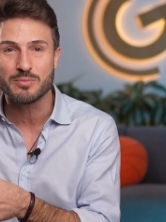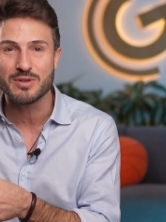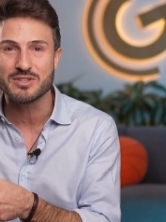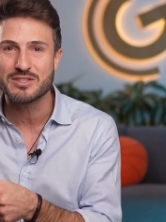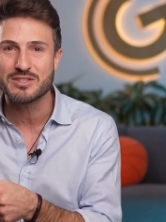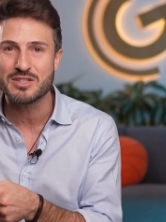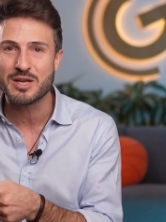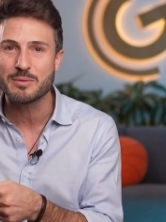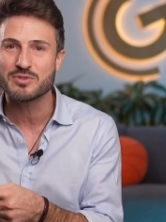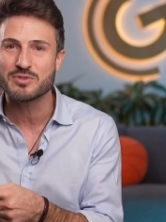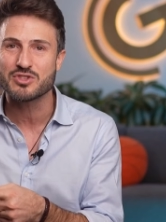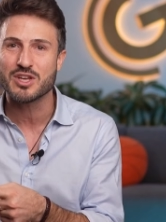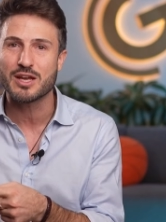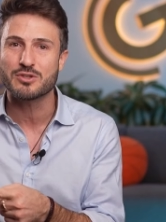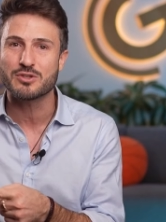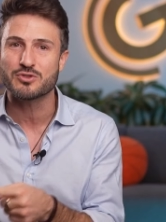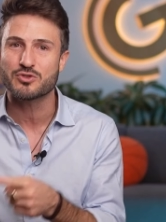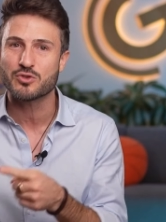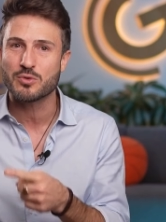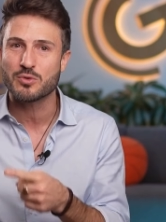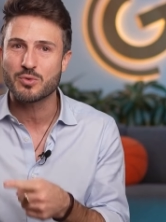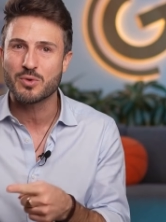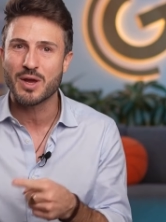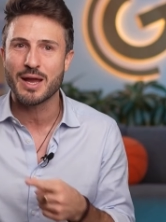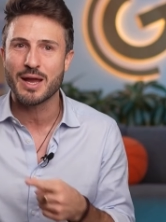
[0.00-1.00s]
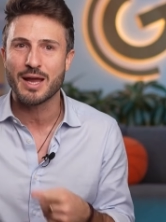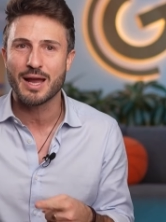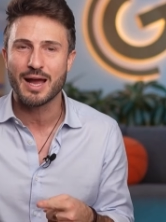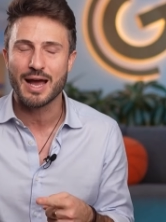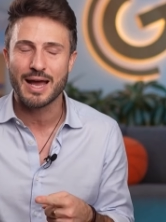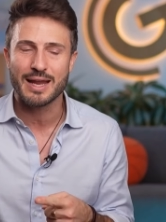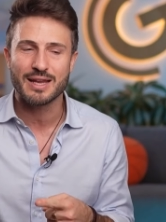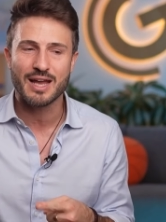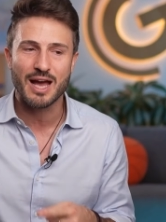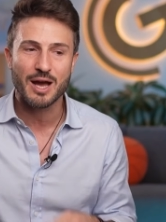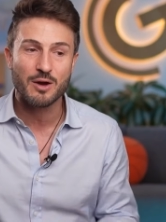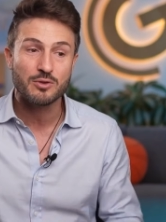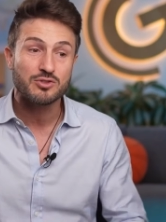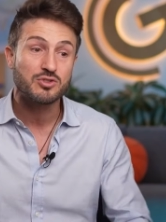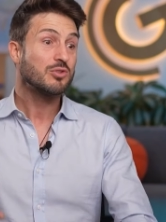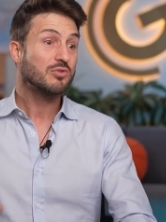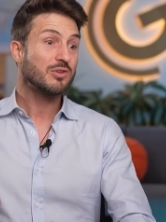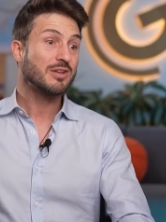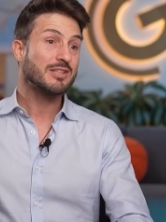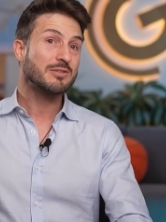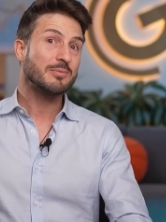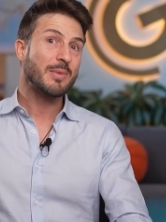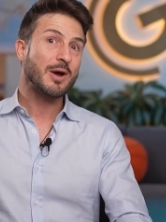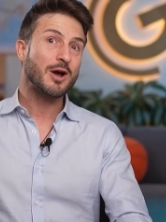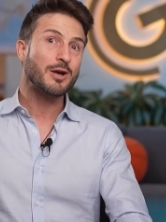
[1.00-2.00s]
be subject to and how to
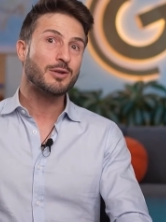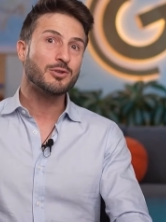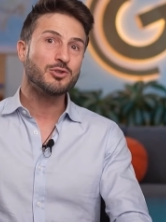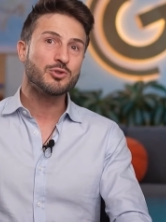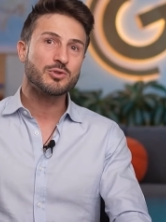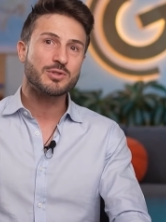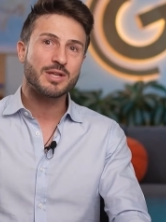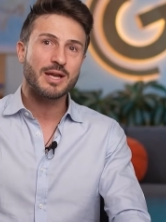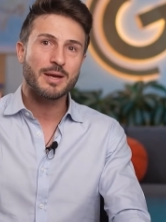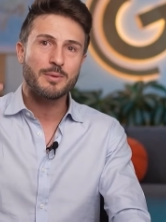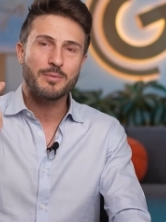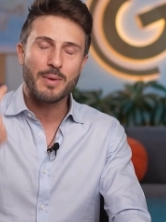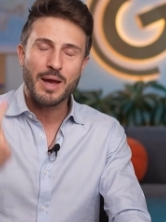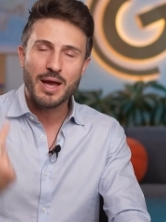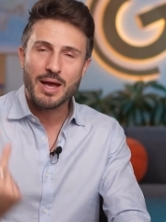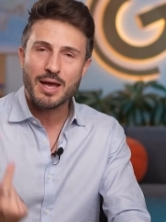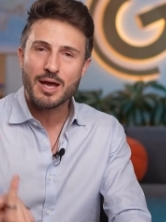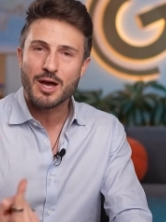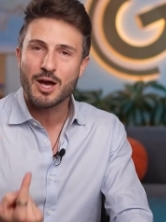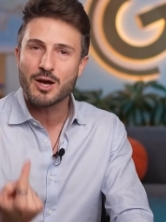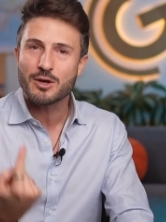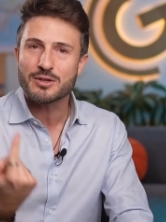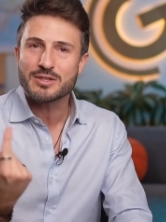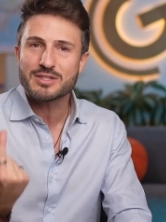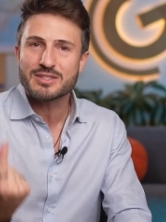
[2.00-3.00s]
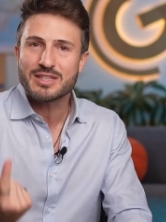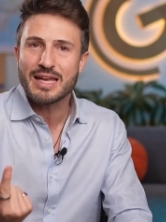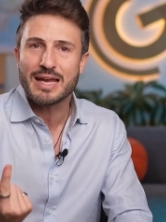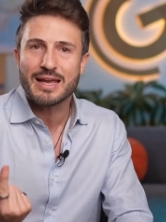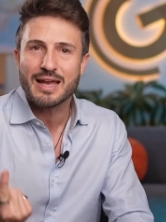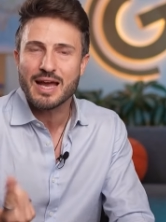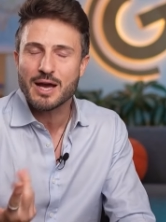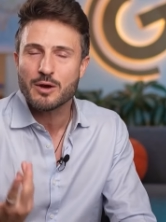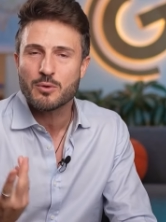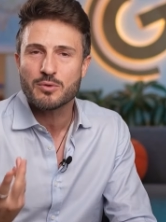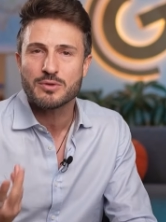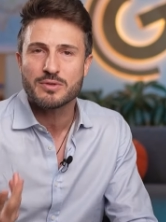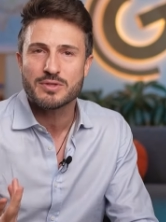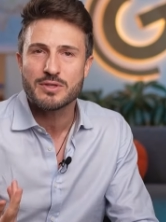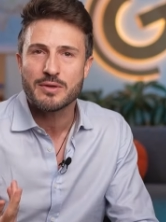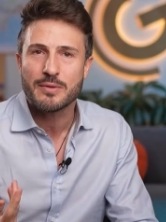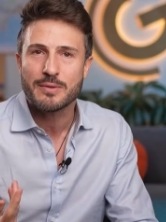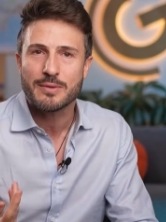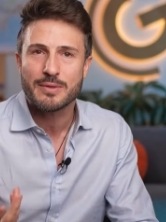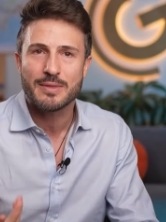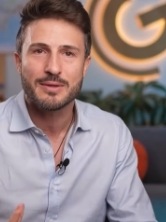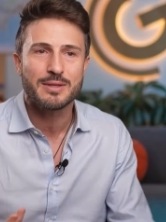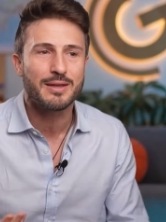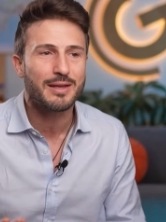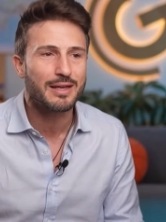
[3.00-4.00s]
respond to them are set out.
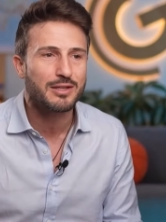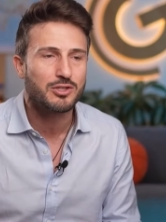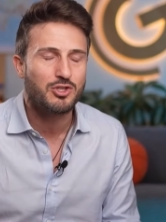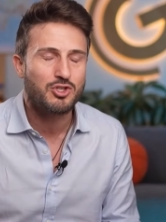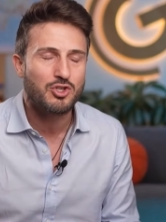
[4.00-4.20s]
In